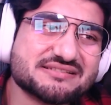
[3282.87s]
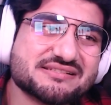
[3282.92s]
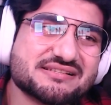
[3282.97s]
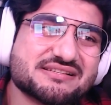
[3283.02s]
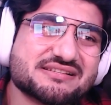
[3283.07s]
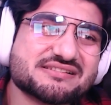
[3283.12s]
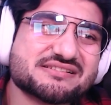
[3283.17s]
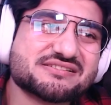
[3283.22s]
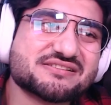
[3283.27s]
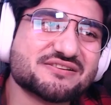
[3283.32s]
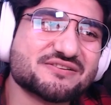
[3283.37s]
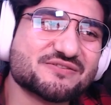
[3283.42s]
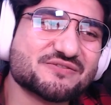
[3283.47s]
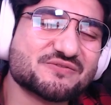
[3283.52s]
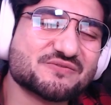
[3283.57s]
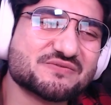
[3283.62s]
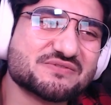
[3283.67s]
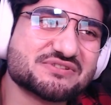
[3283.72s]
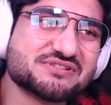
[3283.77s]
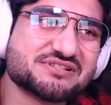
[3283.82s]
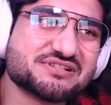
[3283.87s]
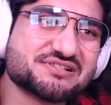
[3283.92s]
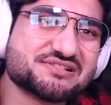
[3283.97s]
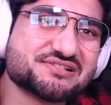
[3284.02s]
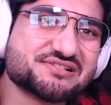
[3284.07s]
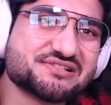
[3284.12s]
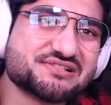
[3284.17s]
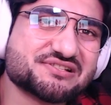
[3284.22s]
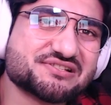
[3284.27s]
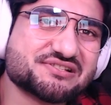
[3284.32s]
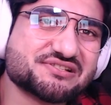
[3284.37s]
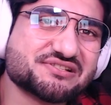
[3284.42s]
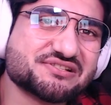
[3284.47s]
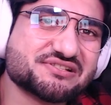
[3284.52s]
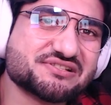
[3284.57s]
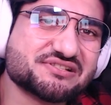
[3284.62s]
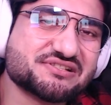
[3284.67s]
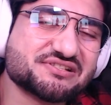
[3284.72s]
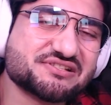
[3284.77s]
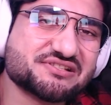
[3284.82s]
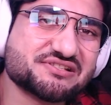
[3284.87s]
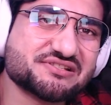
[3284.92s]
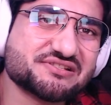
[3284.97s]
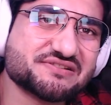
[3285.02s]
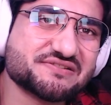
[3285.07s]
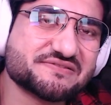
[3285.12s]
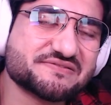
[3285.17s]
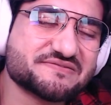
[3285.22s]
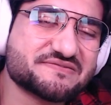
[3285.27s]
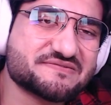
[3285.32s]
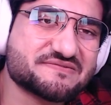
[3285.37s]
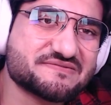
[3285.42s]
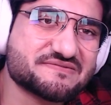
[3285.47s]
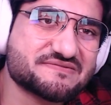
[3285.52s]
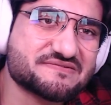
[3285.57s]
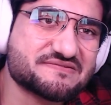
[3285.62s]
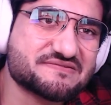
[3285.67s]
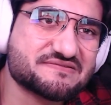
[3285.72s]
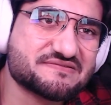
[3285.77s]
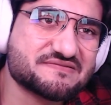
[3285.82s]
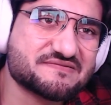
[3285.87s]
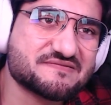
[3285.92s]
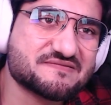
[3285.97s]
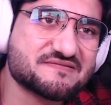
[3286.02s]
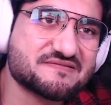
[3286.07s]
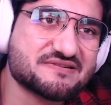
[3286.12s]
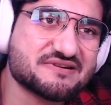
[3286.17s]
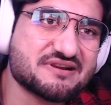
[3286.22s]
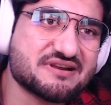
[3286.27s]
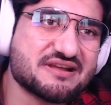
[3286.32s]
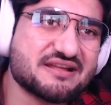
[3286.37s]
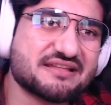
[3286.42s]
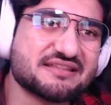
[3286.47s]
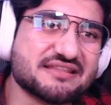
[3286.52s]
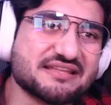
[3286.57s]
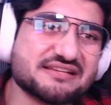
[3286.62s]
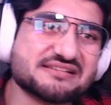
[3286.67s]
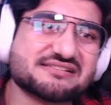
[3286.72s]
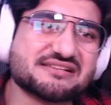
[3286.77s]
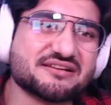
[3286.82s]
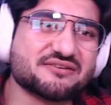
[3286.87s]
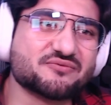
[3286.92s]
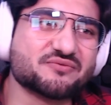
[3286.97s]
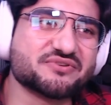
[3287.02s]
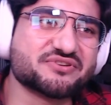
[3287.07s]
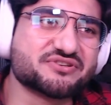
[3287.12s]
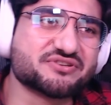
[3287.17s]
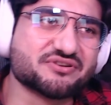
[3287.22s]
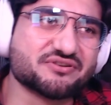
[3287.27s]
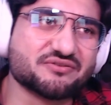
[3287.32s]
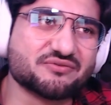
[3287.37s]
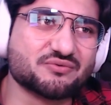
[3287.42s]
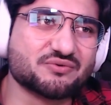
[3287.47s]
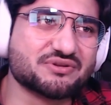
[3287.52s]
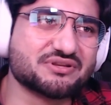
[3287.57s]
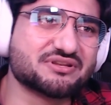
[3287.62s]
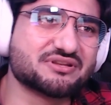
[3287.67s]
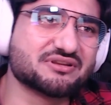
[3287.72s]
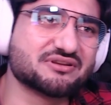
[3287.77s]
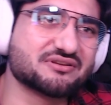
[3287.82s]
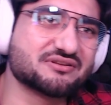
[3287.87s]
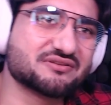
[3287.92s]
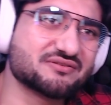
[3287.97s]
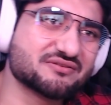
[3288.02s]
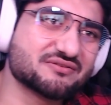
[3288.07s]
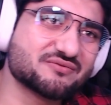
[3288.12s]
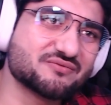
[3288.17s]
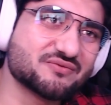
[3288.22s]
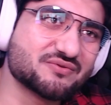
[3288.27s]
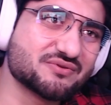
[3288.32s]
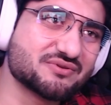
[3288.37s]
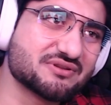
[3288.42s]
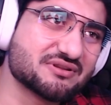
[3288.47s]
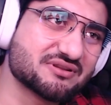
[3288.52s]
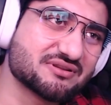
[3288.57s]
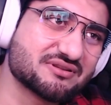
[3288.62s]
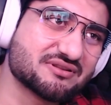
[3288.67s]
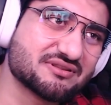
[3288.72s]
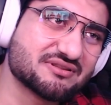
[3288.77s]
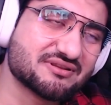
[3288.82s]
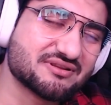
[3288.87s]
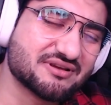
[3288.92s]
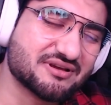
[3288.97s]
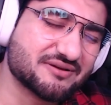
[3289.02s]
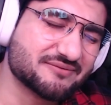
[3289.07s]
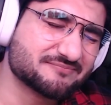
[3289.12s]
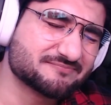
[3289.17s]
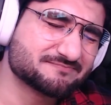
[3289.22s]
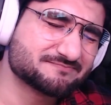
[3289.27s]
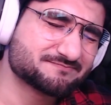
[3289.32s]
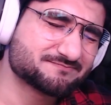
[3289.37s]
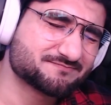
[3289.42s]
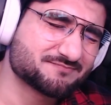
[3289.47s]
So, a... They said we should. We'd, uh, we. Um.